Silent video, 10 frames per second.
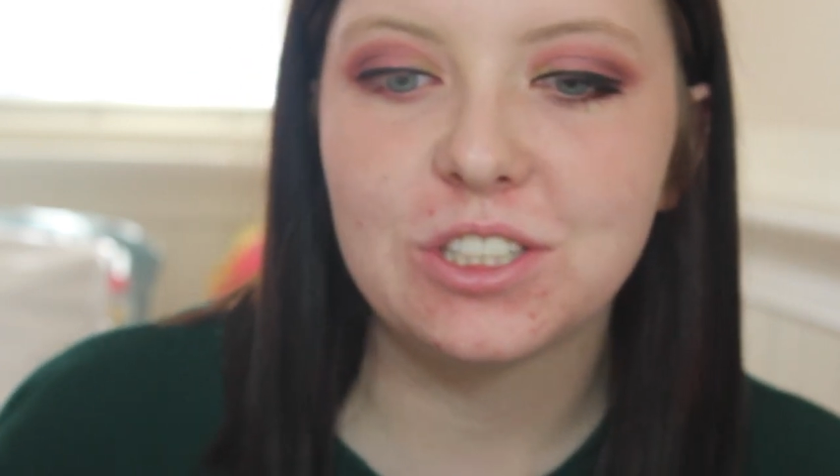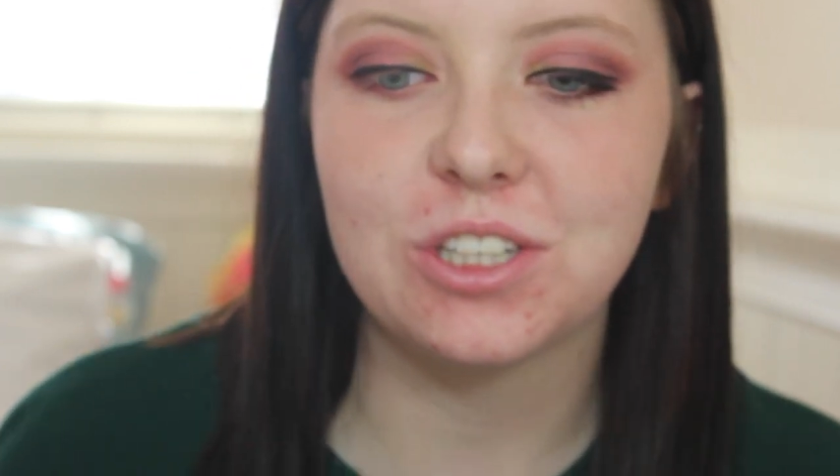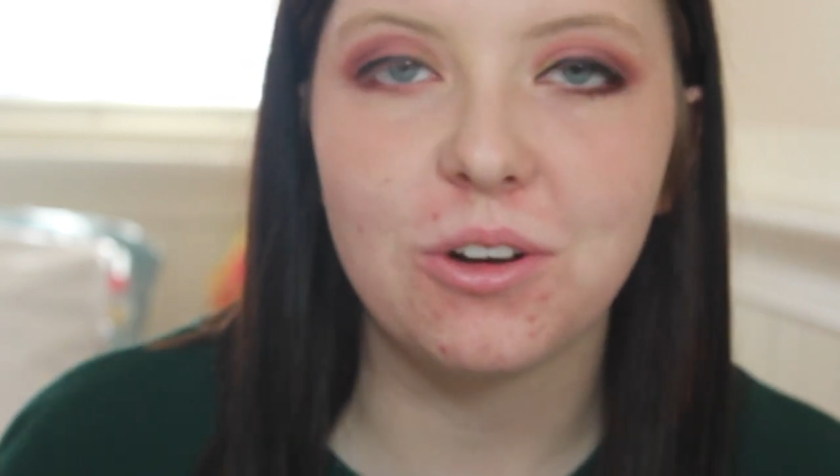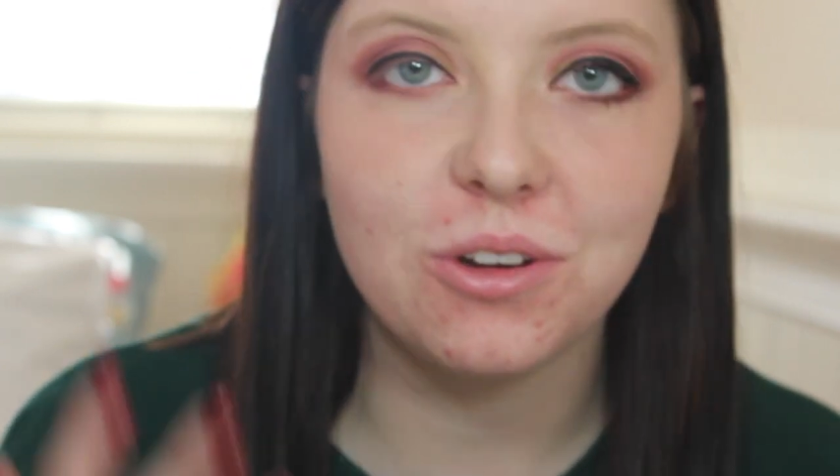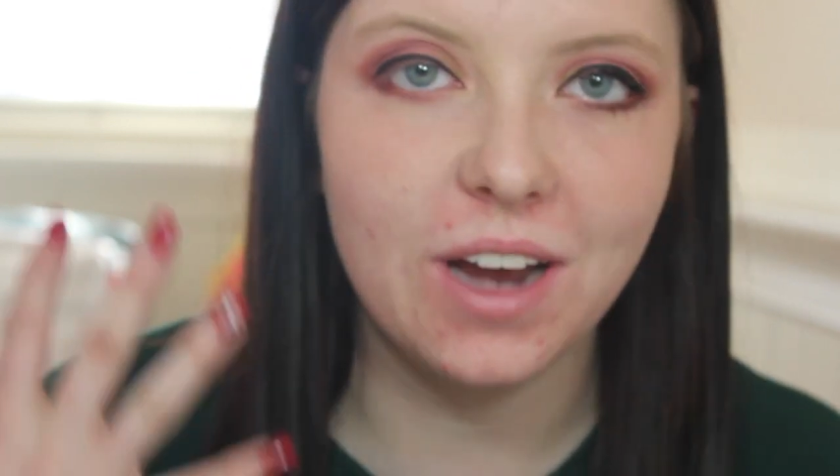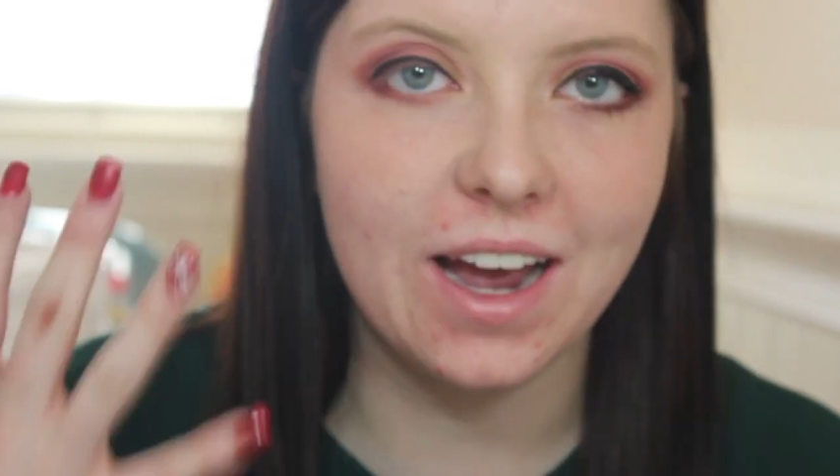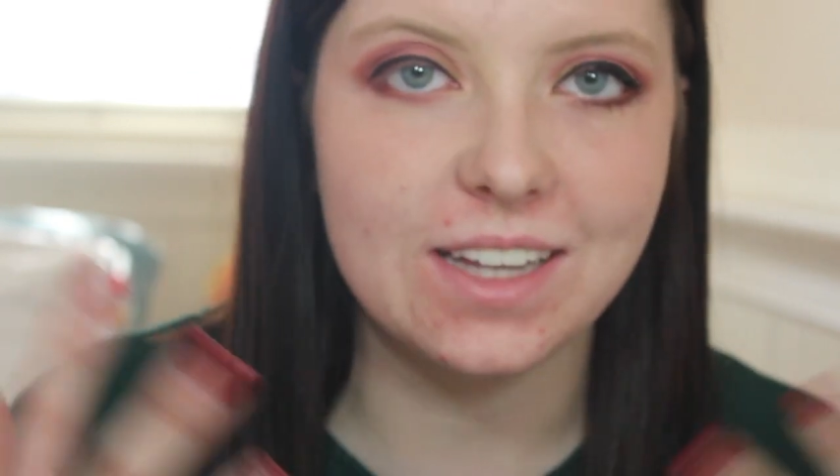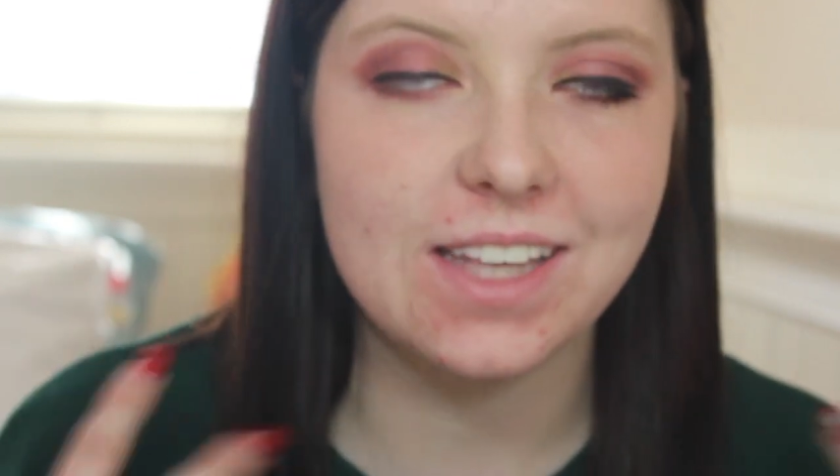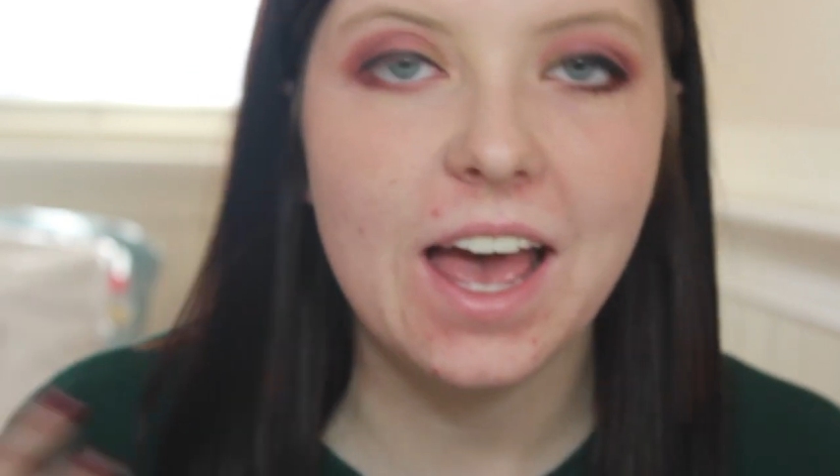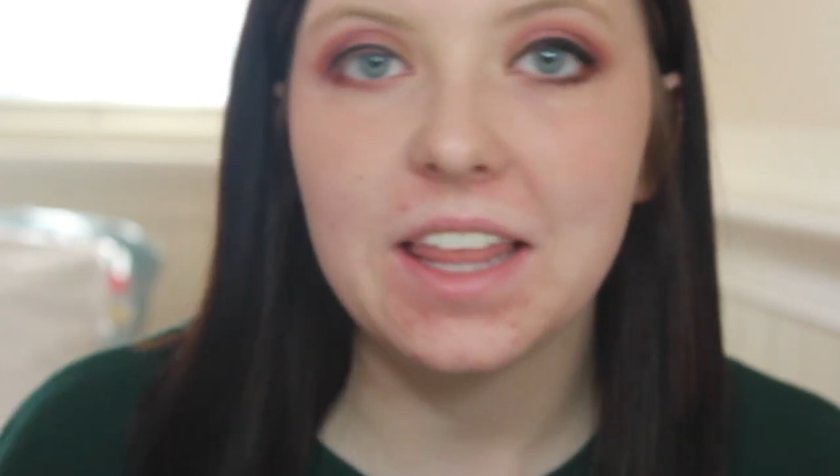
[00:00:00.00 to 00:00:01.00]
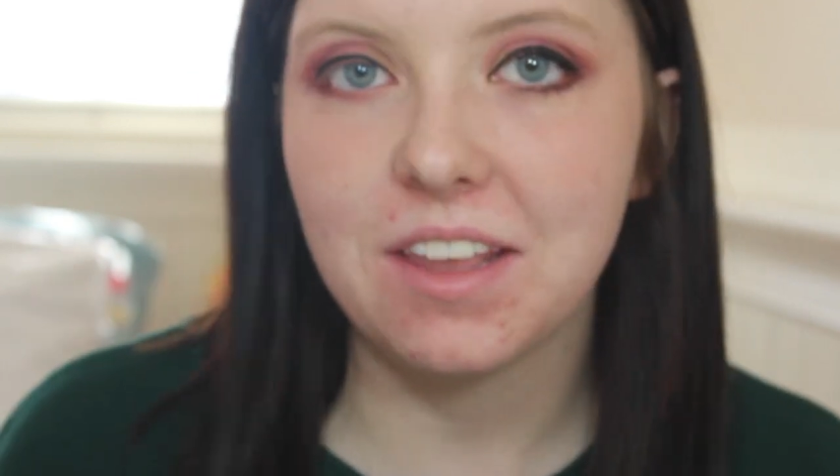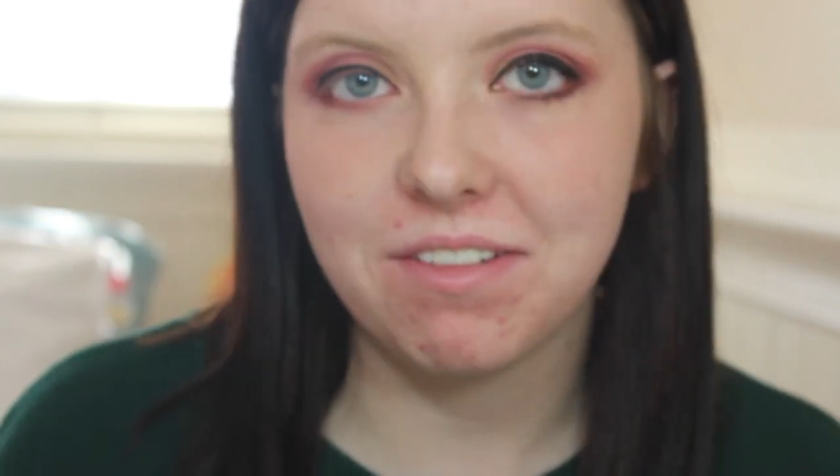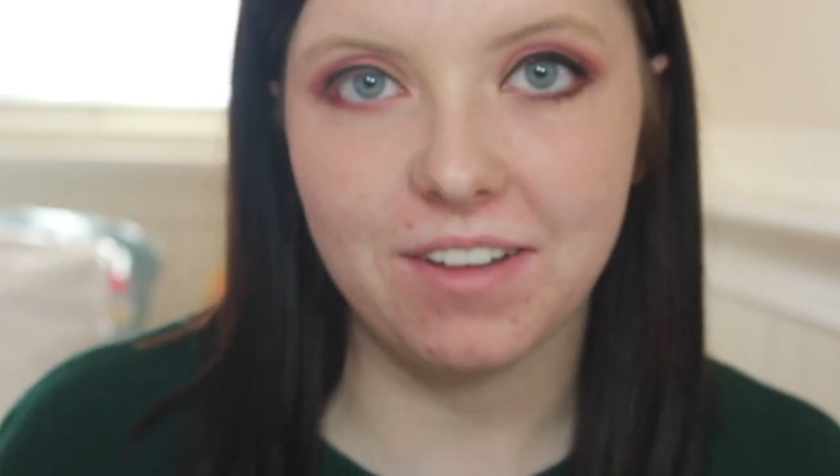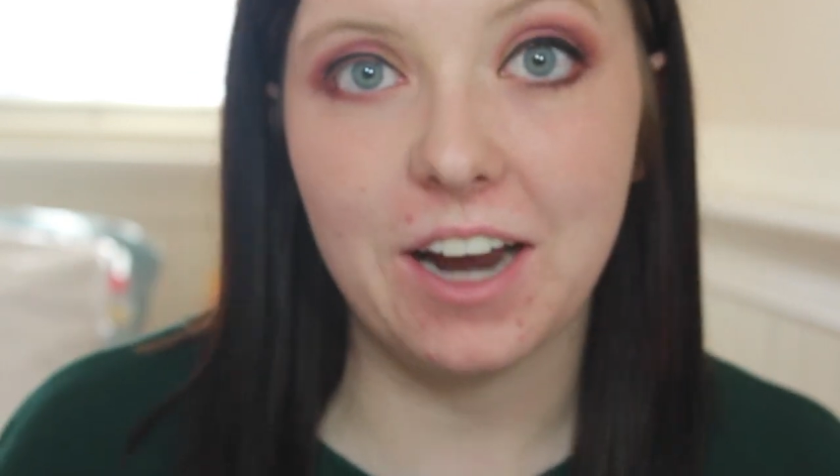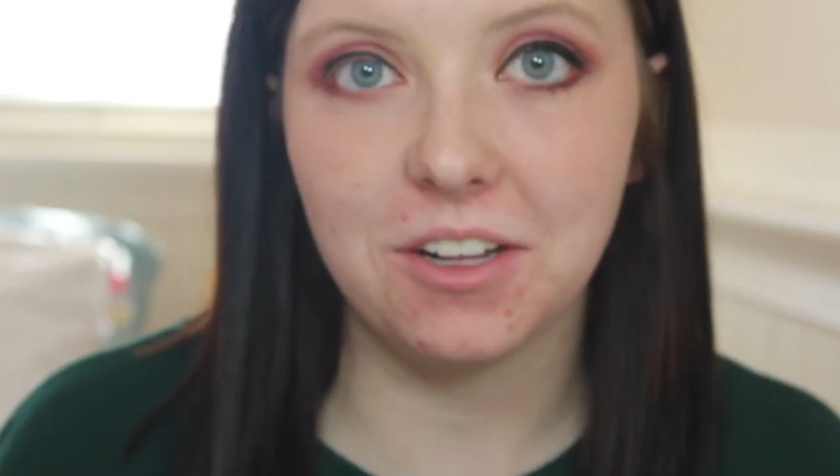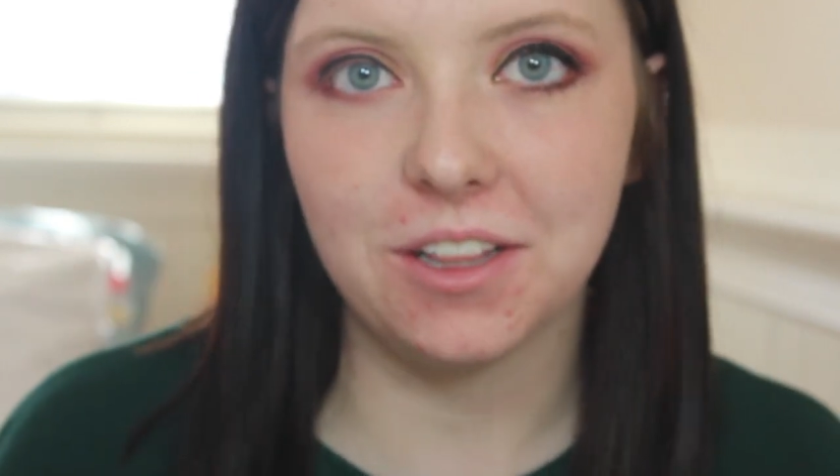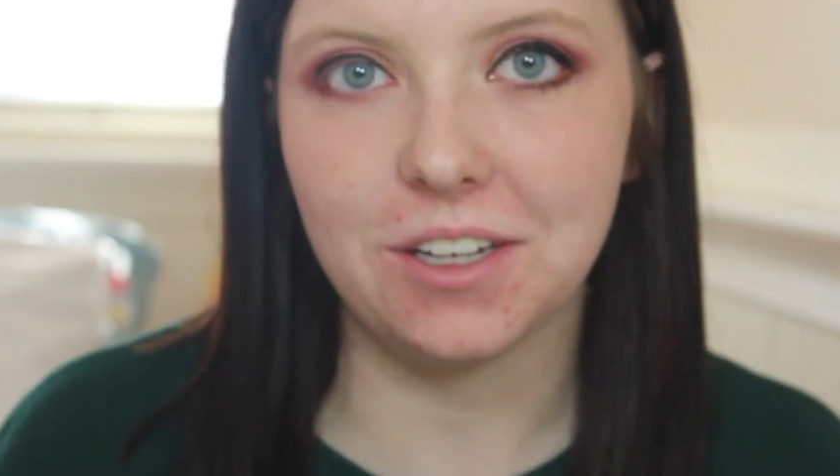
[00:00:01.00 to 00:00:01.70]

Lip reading: show you guys the final